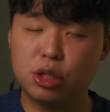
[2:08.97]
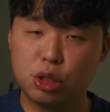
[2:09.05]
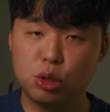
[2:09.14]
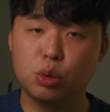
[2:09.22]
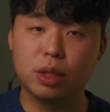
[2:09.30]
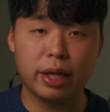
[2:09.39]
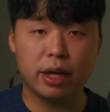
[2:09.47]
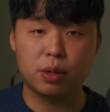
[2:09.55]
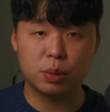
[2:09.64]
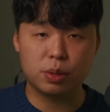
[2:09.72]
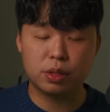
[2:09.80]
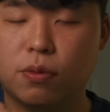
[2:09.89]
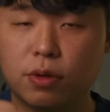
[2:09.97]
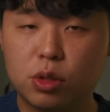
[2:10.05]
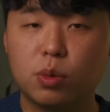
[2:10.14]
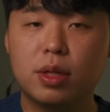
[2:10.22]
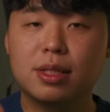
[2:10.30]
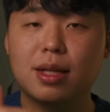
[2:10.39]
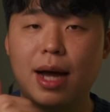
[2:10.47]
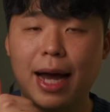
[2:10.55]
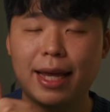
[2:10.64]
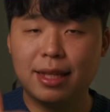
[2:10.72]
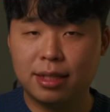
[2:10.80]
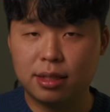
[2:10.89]
2 layouts. The first one is
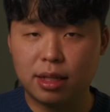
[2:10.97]
island